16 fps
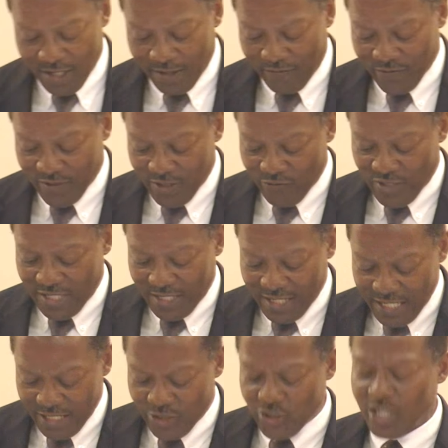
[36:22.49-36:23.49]
of the
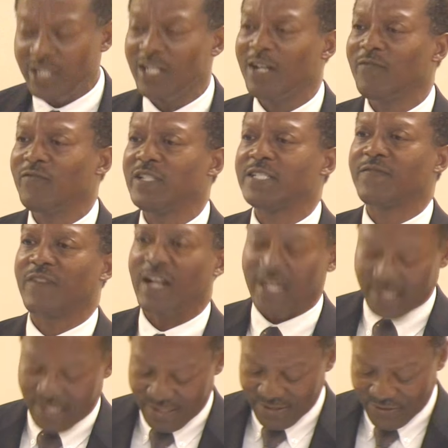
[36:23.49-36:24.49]
religion of his
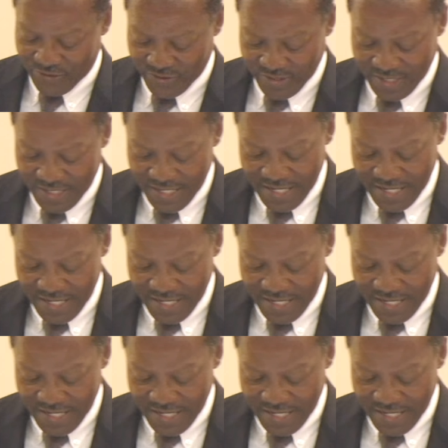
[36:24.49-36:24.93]
fathers,